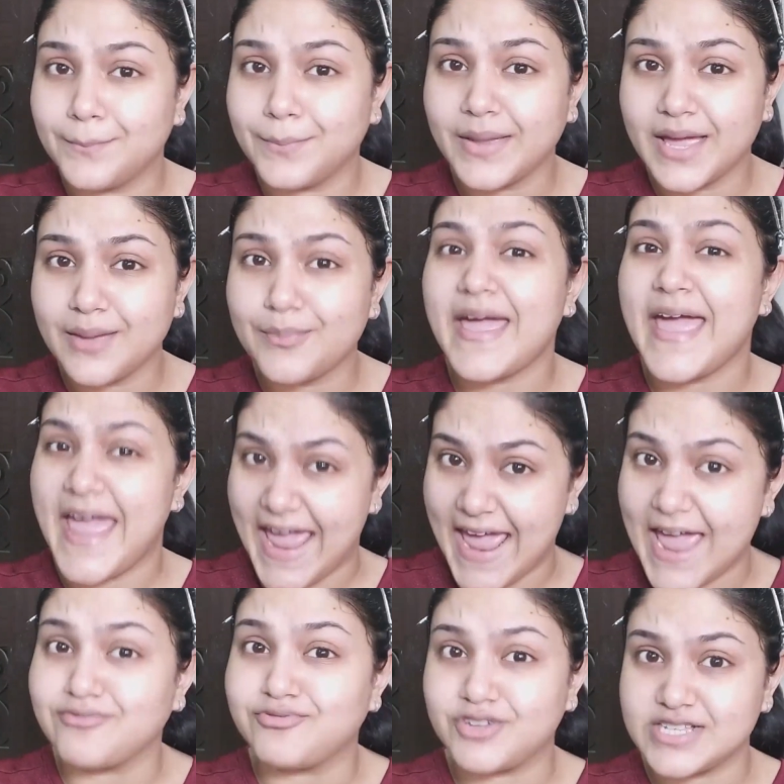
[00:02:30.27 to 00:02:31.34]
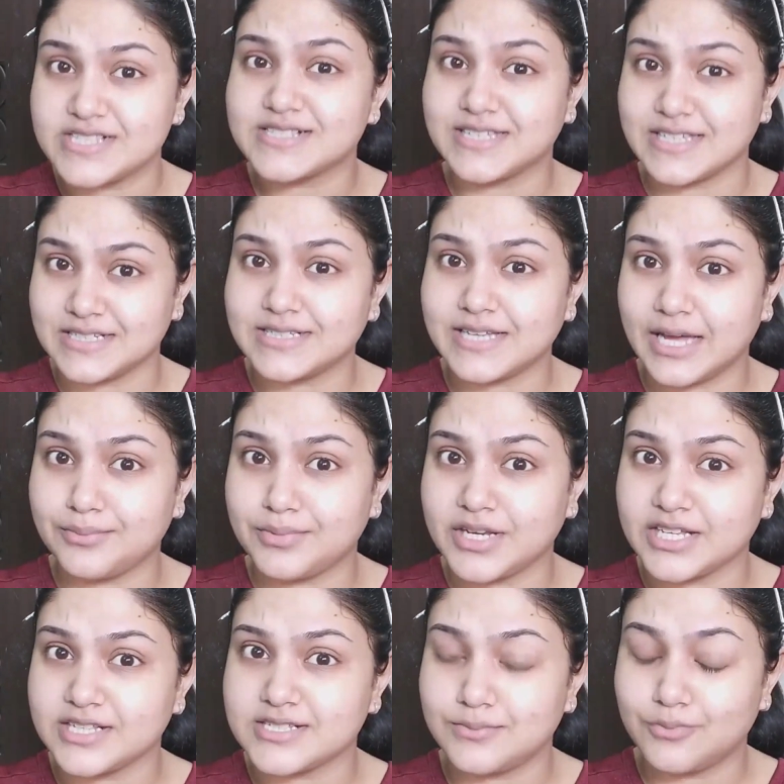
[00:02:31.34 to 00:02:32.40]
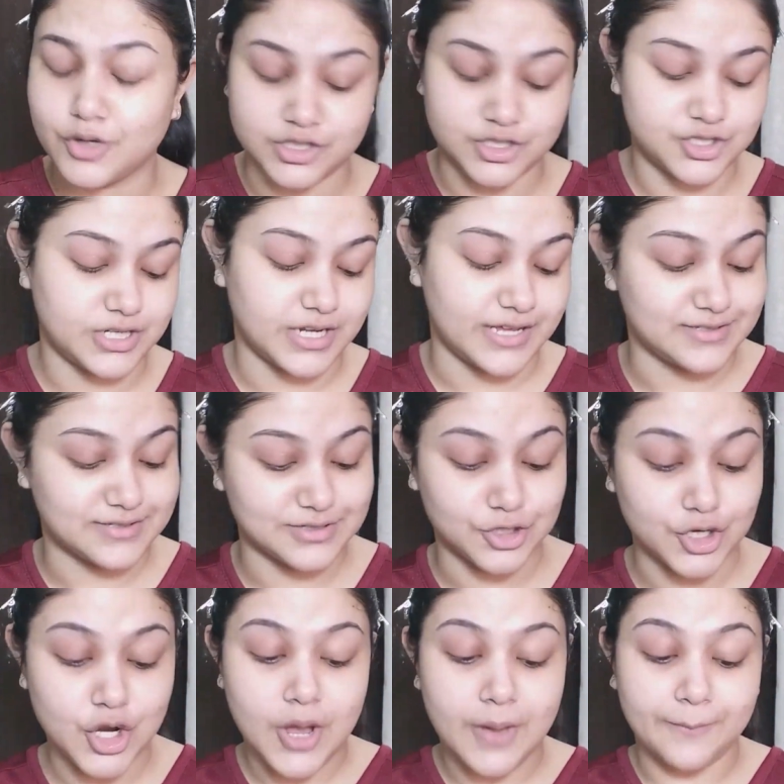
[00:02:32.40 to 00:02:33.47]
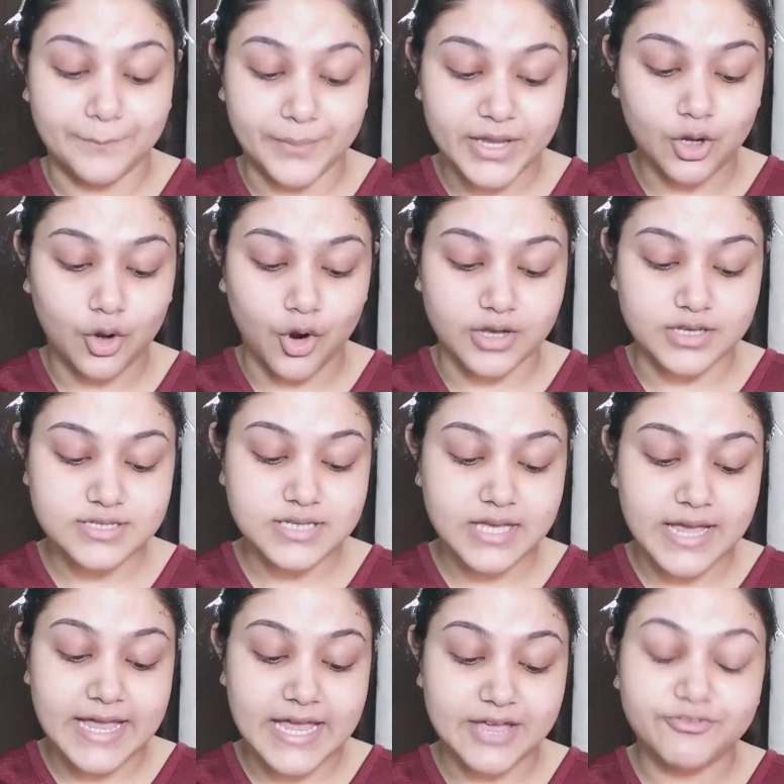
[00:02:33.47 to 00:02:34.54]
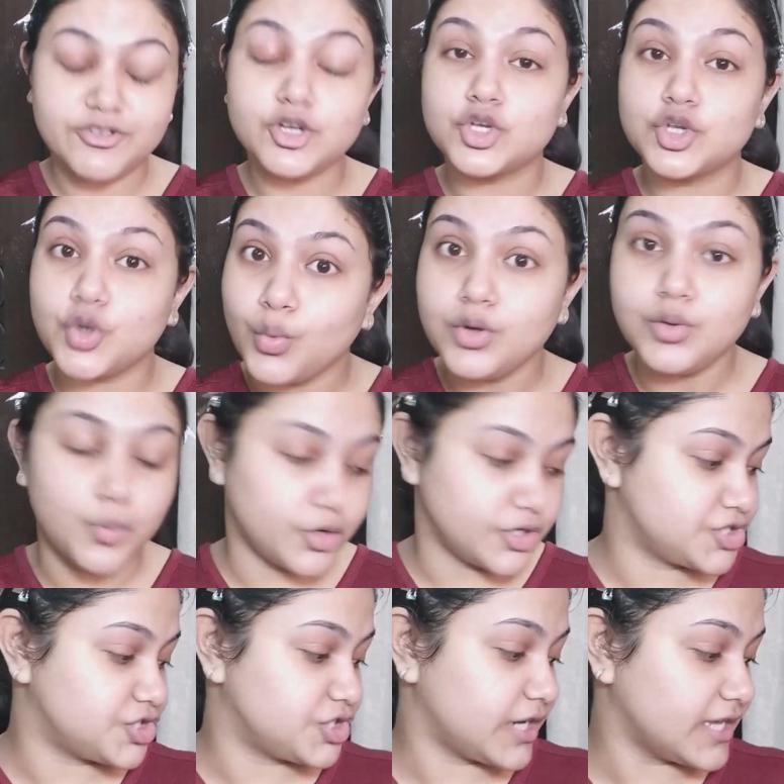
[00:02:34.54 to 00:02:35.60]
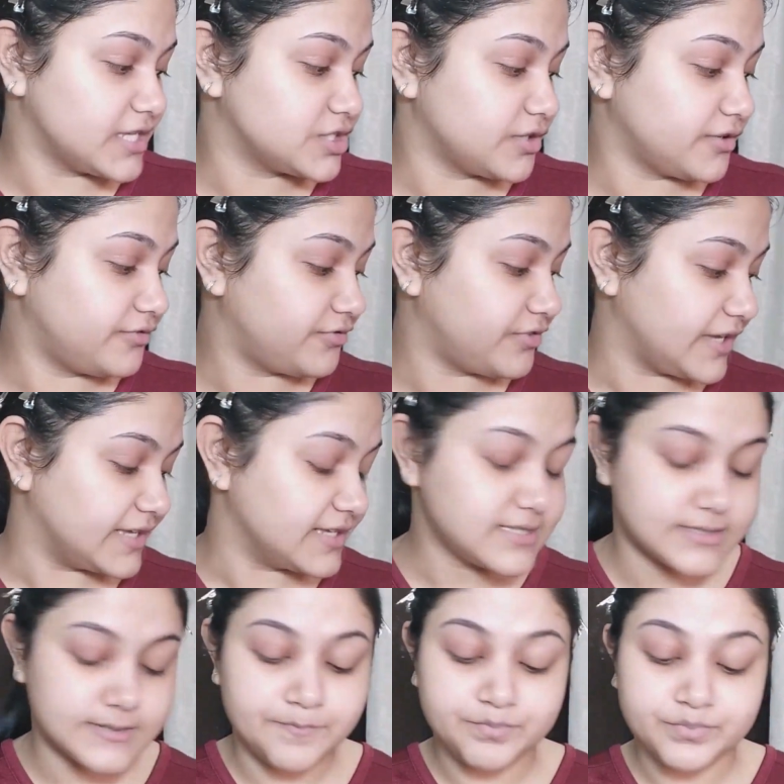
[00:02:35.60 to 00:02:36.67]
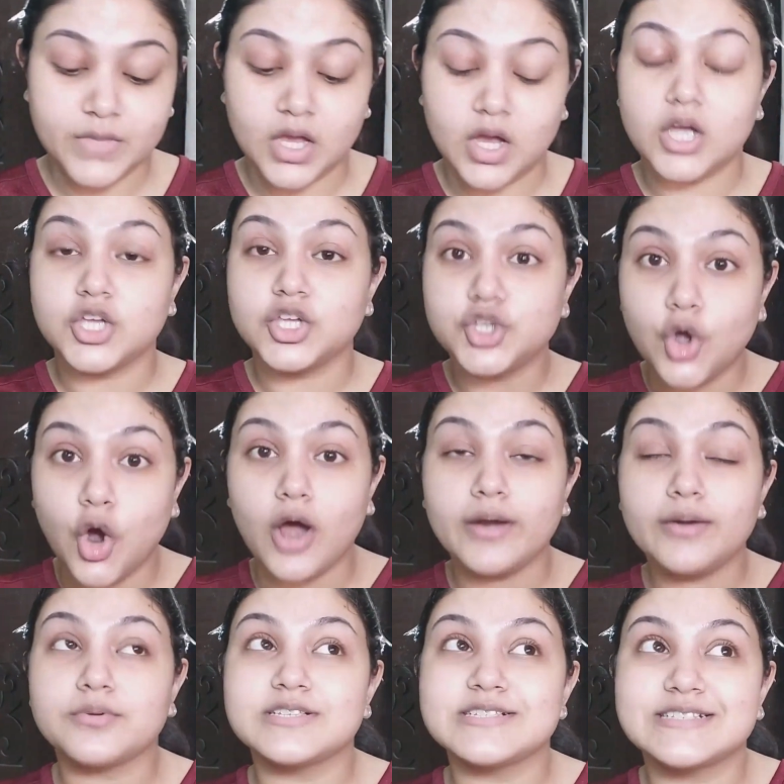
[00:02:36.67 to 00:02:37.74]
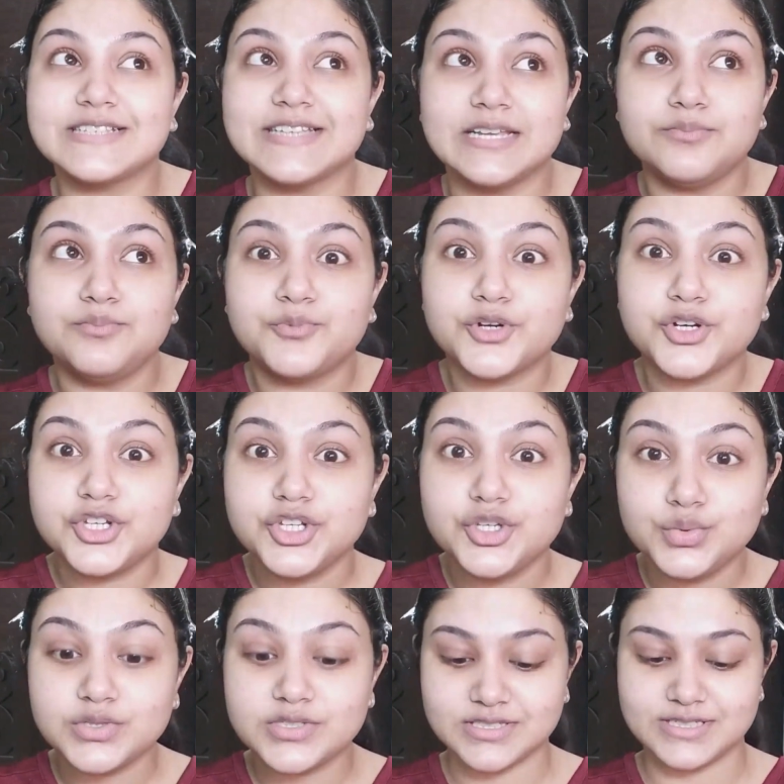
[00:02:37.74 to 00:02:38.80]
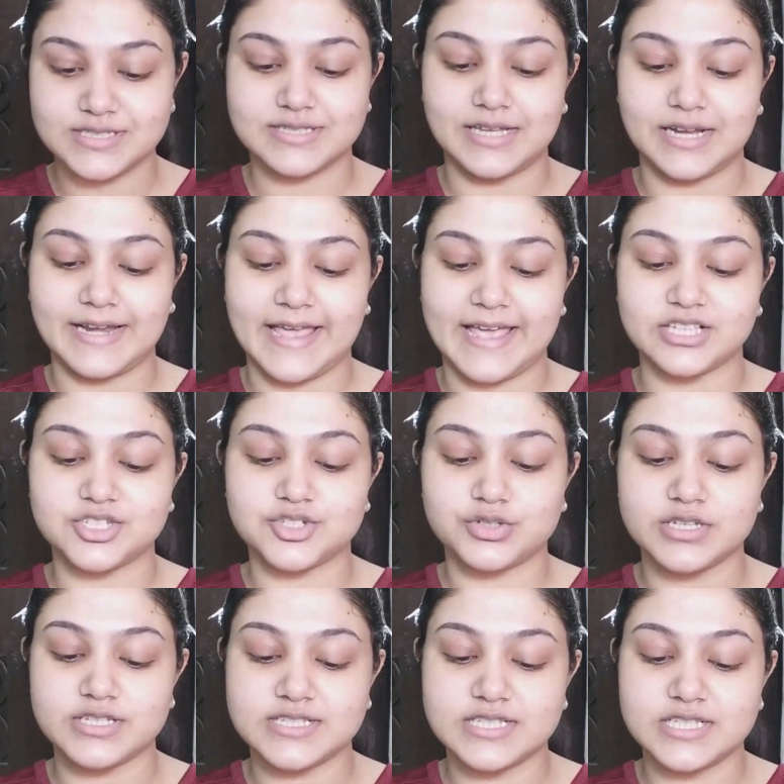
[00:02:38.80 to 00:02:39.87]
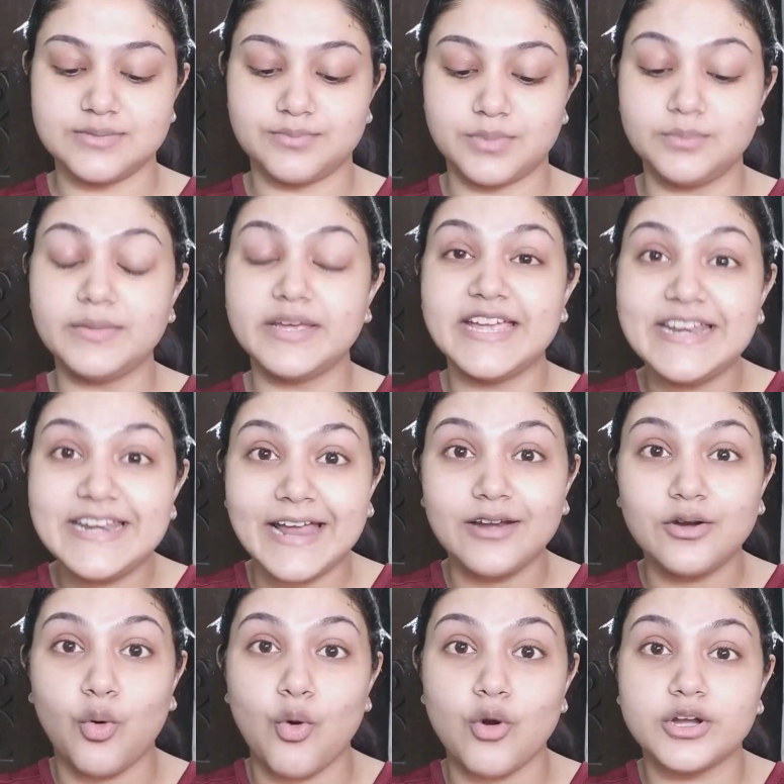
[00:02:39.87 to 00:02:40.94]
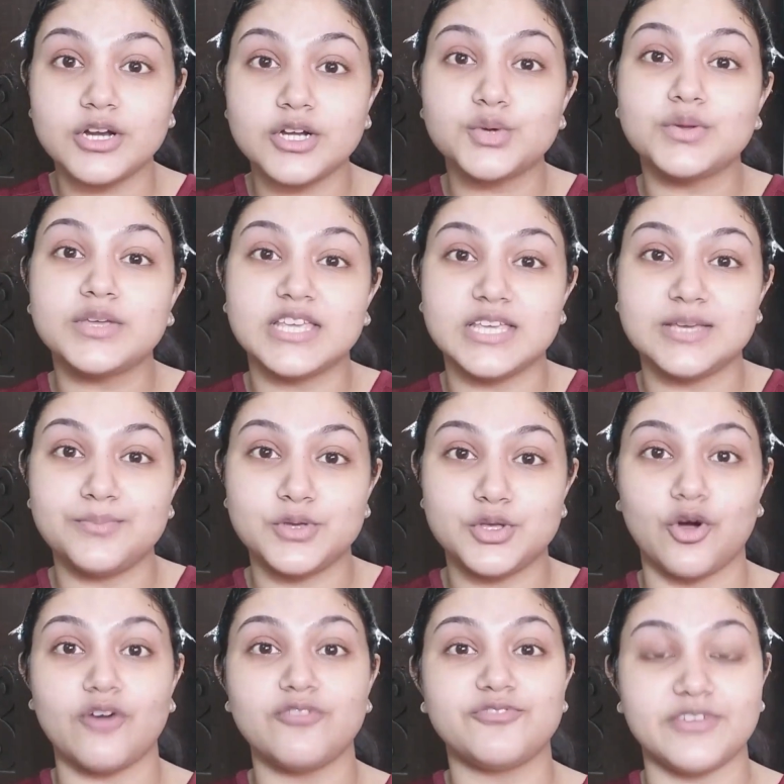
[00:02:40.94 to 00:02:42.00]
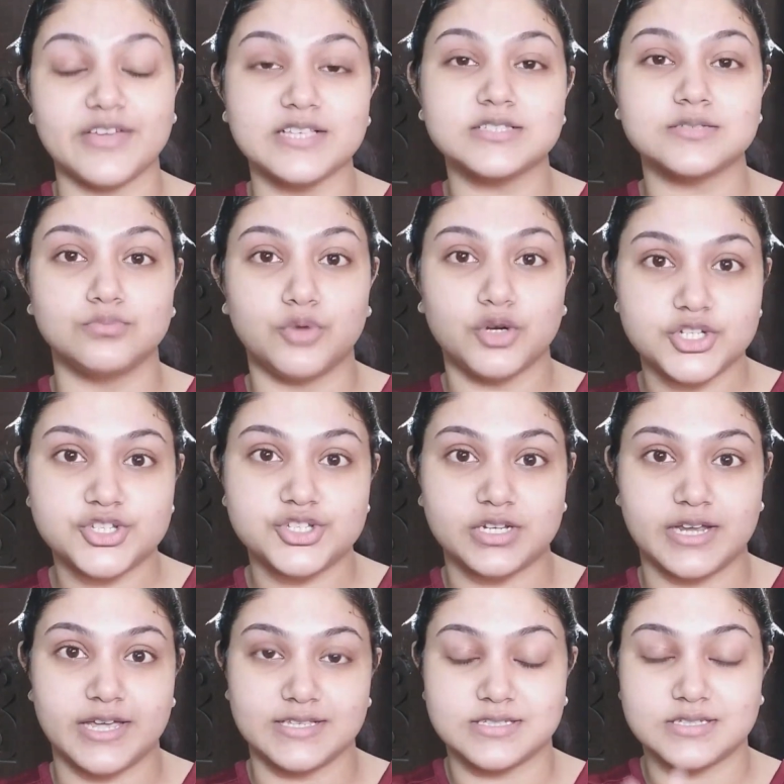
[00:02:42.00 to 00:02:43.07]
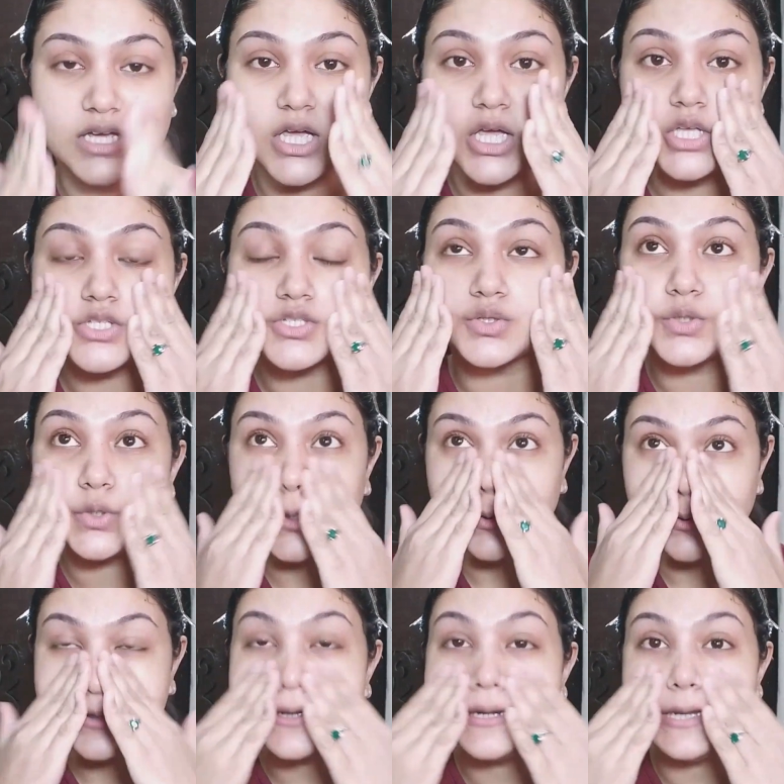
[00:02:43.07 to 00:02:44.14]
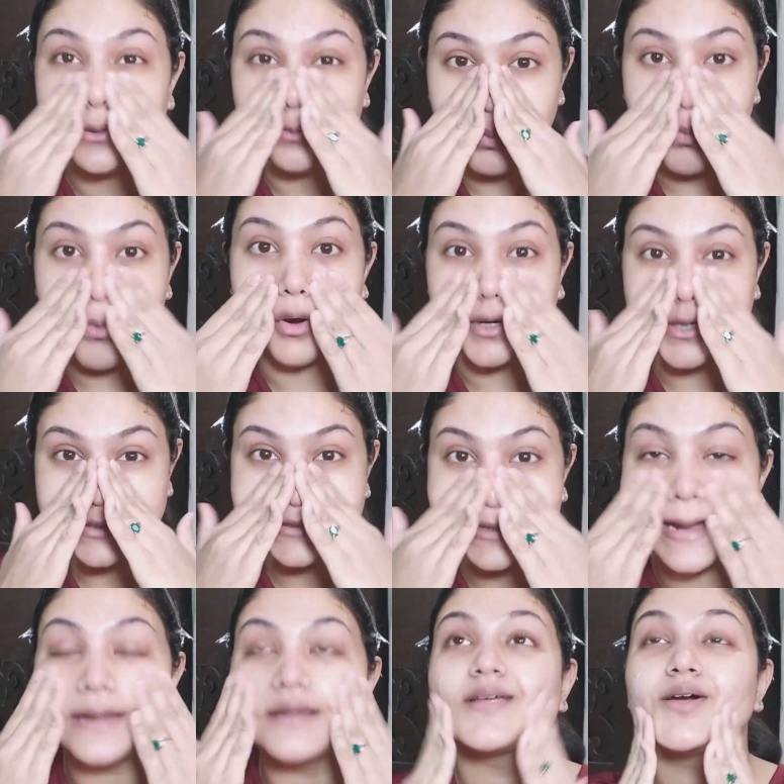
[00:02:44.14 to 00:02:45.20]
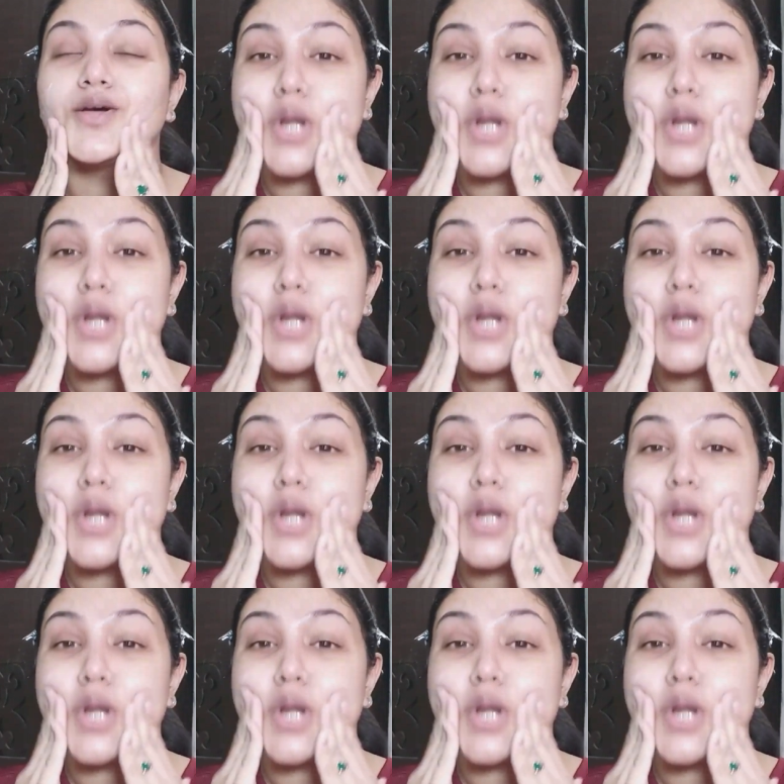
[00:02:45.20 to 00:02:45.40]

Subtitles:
Babe, every skin type needs a moisturizer, because if you don't moisturize your face, your skin produces that extra sebum in an order to keep your face moisturized. So do you really want that?